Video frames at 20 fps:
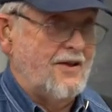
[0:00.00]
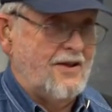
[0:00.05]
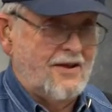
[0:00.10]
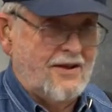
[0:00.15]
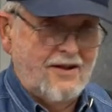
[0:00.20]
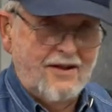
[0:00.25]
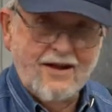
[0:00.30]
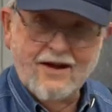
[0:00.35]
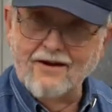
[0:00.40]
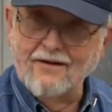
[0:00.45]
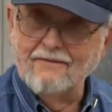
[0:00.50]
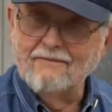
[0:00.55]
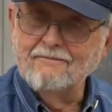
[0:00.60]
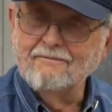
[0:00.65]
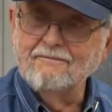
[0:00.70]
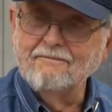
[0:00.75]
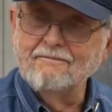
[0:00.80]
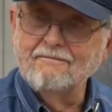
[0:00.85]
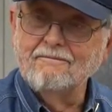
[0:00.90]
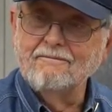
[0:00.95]
Yeah.
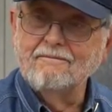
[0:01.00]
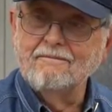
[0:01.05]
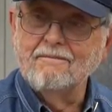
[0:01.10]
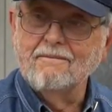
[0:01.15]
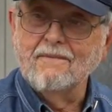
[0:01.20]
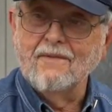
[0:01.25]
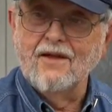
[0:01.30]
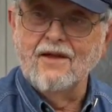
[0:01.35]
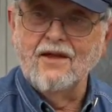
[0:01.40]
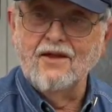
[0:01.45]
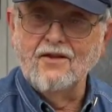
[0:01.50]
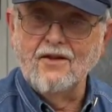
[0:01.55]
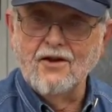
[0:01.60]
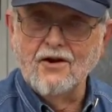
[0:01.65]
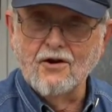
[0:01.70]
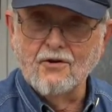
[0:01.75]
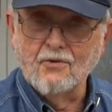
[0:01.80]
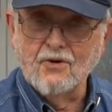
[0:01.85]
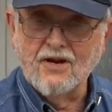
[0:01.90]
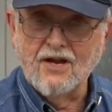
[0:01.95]
And
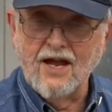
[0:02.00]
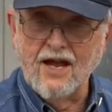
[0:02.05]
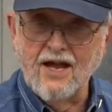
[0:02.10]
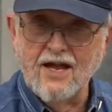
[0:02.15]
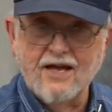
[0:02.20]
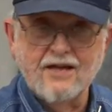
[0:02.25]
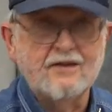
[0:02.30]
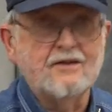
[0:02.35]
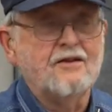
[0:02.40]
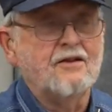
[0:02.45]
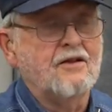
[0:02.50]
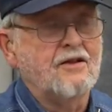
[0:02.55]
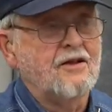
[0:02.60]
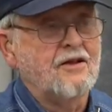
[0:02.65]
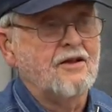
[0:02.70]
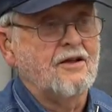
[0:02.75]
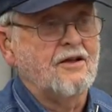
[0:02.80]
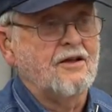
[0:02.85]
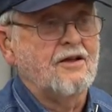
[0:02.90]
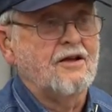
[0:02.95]
there we had
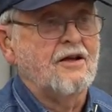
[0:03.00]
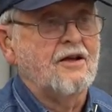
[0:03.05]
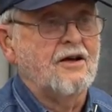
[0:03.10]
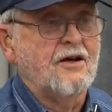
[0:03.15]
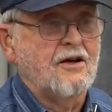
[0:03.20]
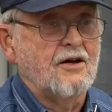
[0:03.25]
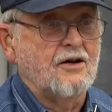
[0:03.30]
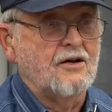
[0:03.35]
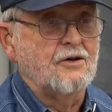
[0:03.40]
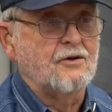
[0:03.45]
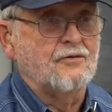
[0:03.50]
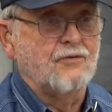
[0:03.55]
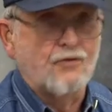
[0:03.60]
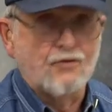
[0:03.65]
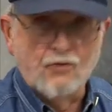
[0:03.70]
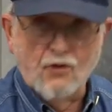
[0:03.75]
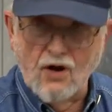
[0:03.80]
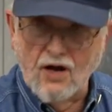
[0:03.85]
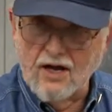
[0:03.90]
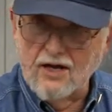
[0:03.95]
a
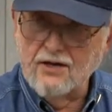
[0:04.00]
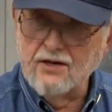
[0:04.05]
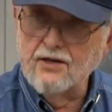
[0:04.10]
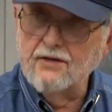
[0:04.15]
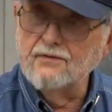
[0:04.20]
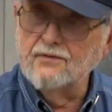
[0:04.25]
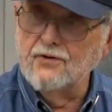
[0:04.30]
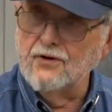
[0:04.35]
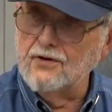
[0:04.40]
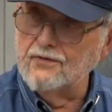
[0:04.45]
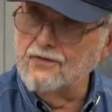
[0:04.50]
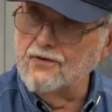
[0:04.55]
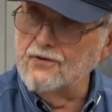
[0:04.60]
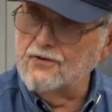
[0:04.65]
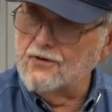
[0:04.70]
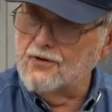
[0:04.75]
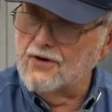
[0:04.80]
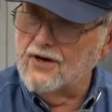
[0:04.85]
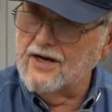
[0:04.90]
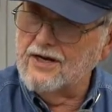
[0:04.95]
variety of
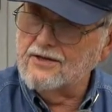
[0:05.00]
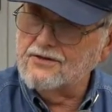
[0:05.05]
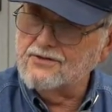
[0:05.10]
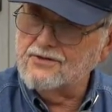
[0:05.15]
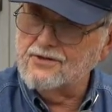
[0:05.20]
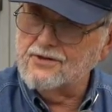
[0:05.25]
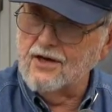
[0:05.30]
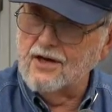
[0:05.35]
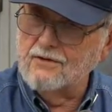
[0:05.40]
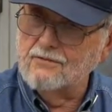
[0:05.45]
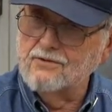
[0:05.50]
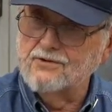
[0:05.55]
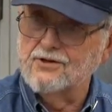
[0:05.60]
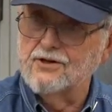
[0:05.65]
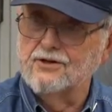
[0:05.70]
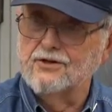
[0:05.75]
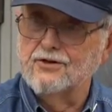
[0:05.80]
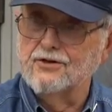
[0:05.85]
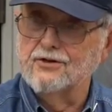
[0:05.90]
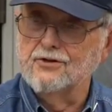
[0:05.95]
different drinks. I was
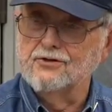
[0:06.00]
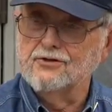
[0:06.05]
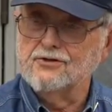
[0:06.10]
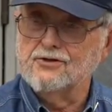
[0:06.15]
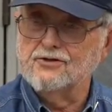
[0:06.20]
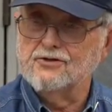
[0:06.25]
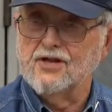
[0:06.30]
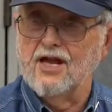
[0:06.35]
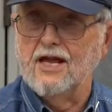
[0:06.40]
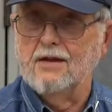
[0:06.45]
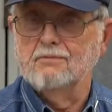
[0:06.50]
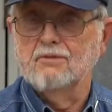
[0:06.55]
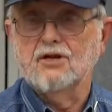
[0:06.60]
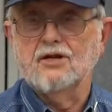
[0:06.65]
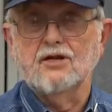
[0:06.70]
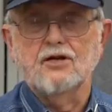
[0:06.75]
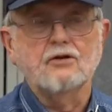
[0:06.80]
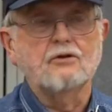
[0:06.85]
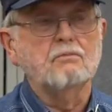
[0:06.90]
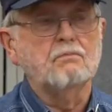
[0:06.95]
introduced to San
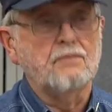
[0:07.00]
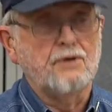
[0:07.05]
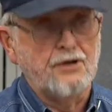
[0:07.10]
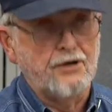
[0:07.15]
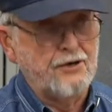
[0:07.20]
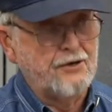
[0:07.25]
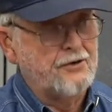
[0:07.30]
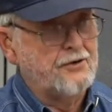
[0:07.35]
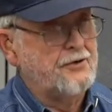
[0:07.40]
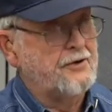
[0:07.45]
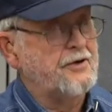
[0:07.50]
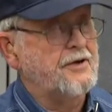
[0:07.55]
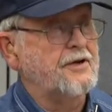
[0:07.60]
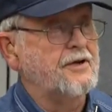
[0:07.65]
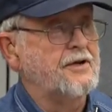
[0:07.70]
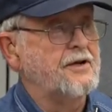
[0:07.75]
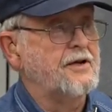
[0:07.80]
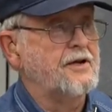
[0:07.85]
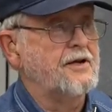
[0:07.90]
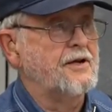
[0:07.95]
Miguel beer,
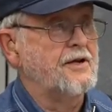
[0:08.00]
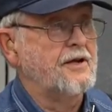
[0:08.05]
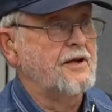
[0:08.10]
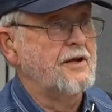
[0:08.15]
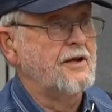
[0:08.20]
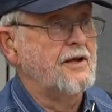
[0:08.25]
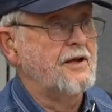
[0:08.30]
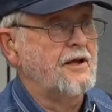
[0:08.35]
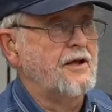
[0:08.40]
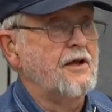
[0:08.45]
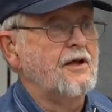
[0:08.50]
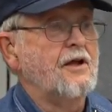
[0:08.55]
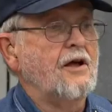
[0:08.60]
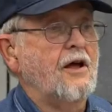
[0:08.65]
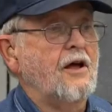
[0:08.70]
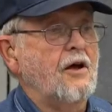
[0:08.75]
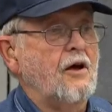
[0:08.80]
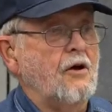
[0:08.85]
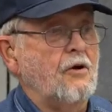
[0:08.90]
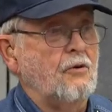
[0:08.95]

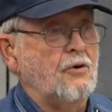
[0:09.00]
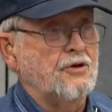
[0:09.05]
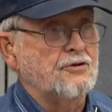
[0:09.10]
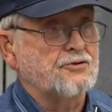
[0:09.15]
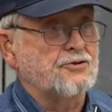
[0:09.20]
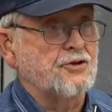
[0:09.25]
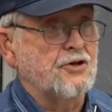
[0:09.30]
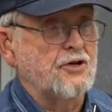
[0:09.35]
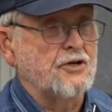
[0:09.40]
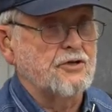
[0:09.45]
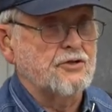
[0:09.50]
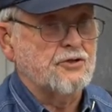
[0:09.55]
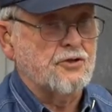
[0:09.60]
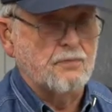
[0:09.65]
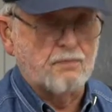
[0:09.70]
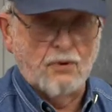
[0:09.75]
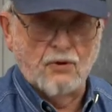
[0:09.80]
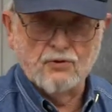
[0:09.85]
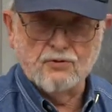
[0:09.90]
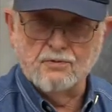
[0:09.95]
which uh,
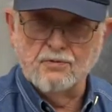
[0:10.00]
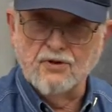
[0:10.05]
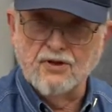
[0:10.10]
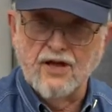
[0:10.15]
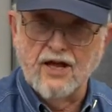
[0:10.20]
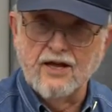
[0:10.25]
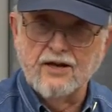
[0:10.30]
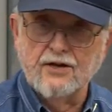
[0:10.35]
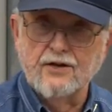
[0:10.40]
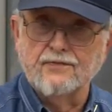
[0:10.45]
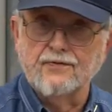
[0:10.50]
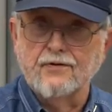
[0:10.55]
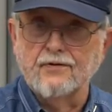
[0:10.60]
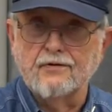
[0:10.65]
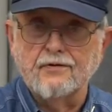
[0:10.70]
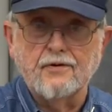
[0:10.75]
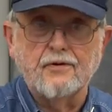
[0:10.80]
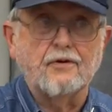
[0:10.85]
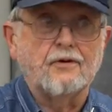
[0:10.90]
supposedly had different